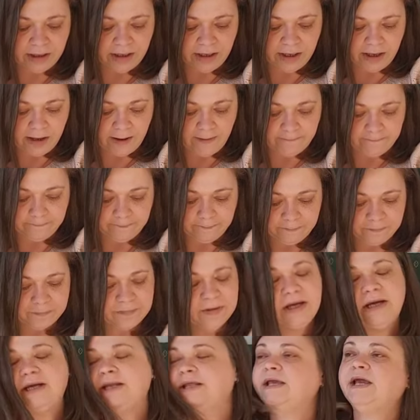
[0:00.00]

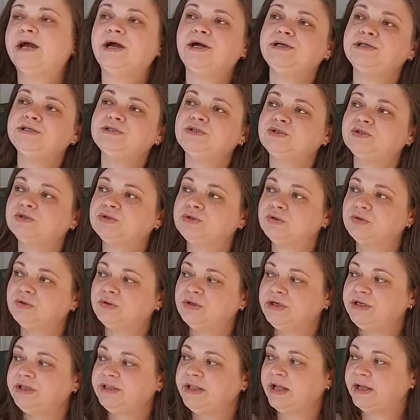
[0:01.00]
a yarn
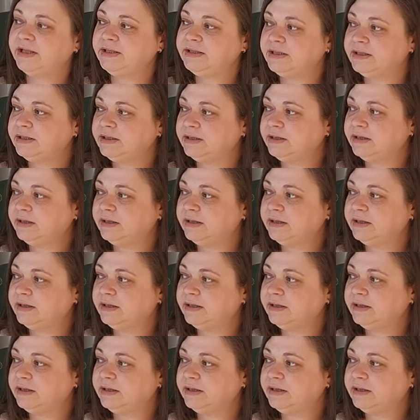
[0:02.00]
store that